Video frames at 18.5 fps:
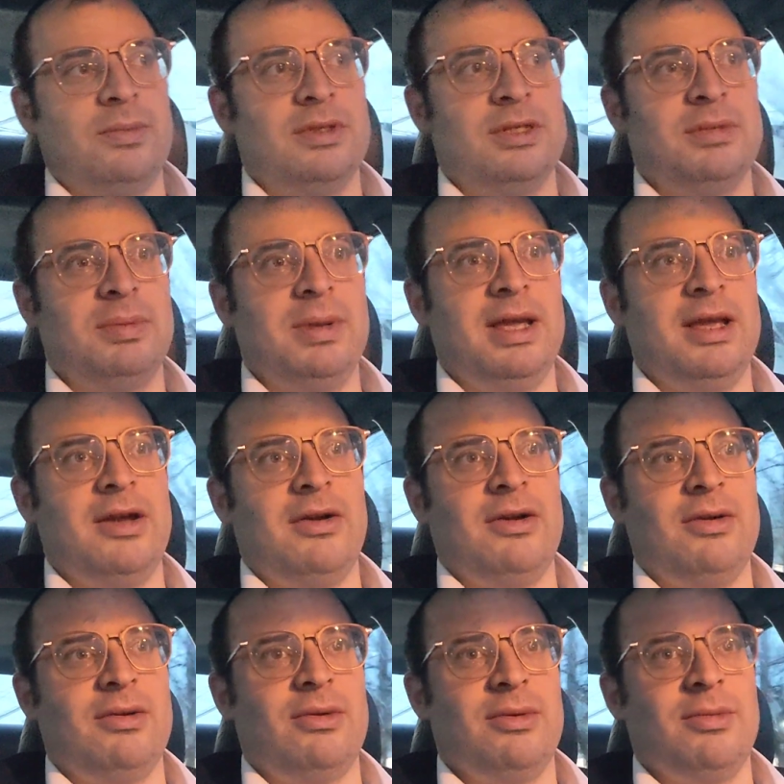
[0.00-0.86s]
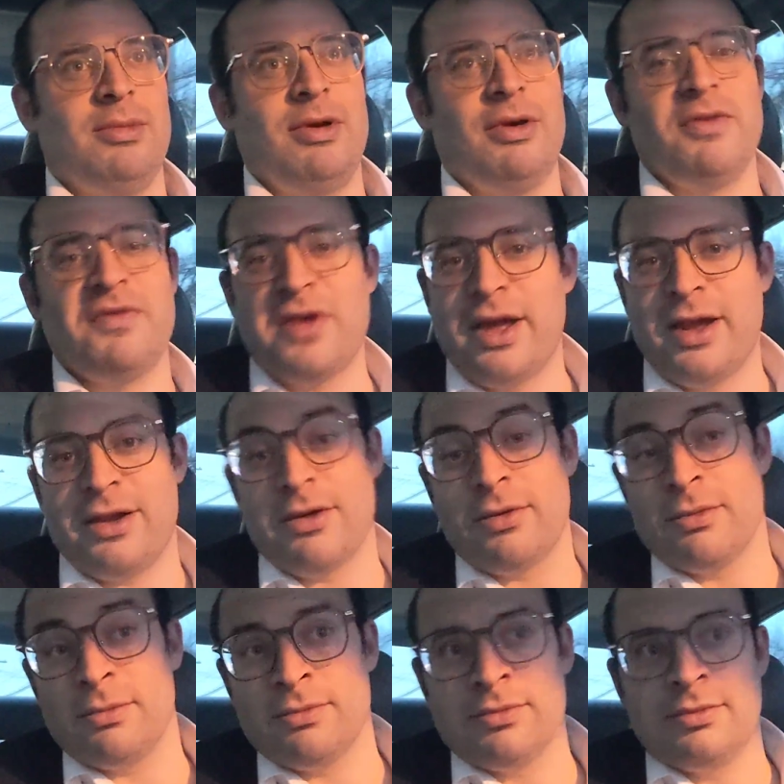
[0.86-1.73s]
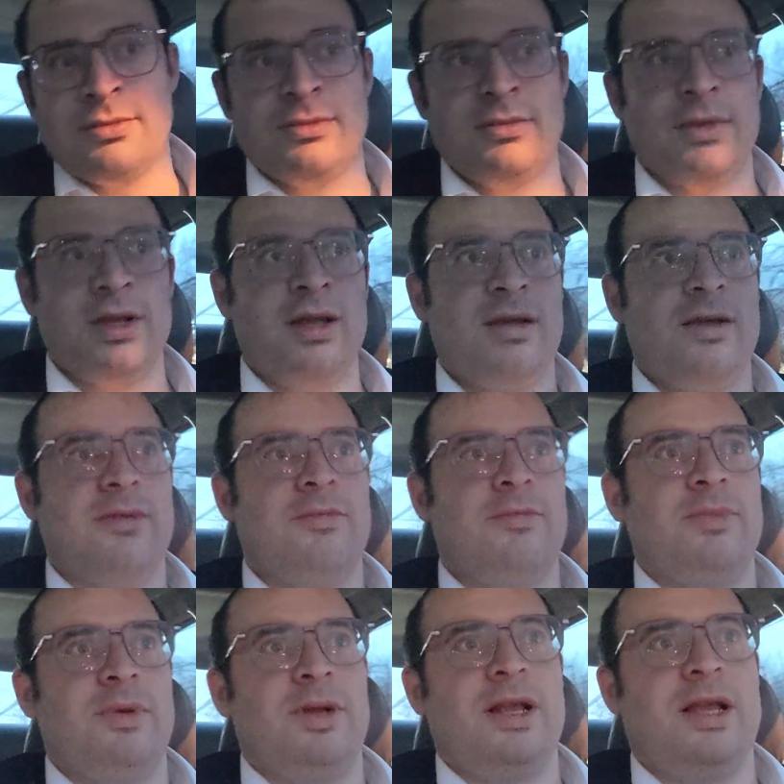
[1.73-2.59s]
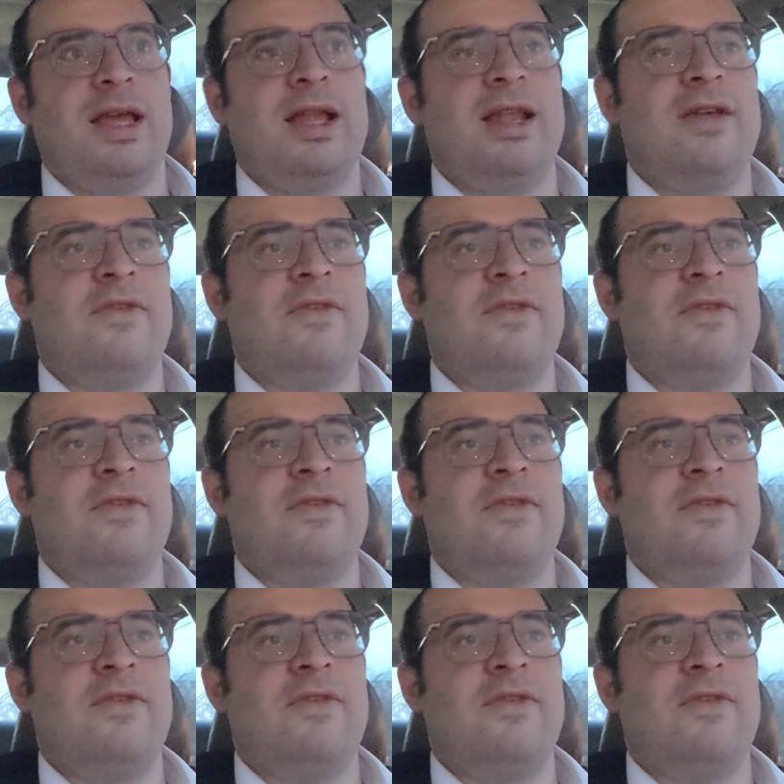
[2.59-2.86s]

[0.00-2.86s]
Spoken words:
speaker, motivator. But again,